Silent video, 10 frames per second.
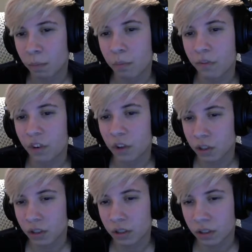
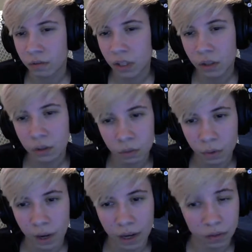versions of
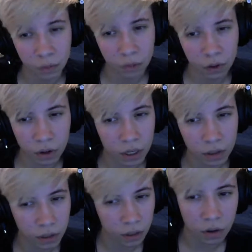you, as it were, and you
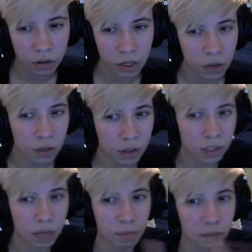can all go to the
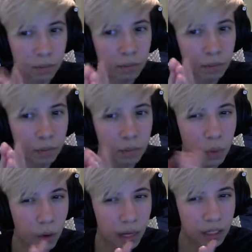same
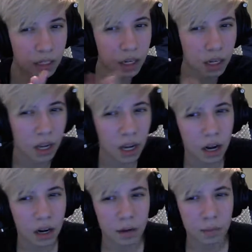point,
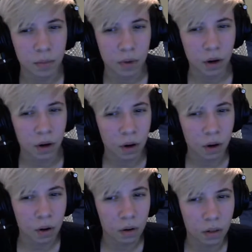are
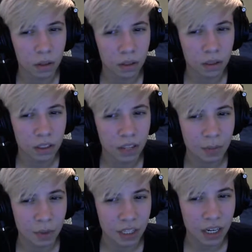all
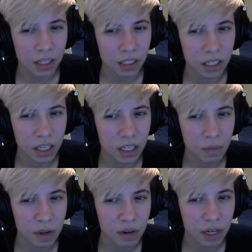simultaneously
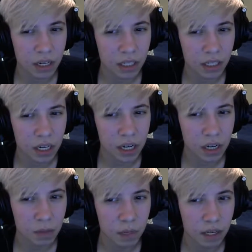experiencing it,
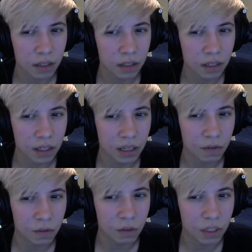because
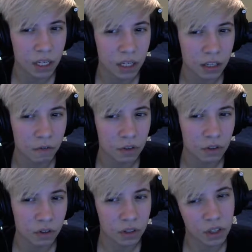if you see it in the
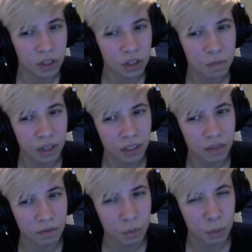future, you must
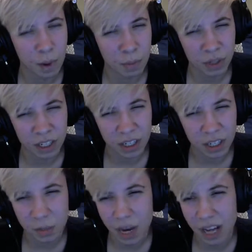have remembered it in
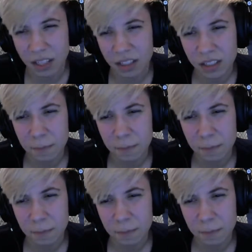the past.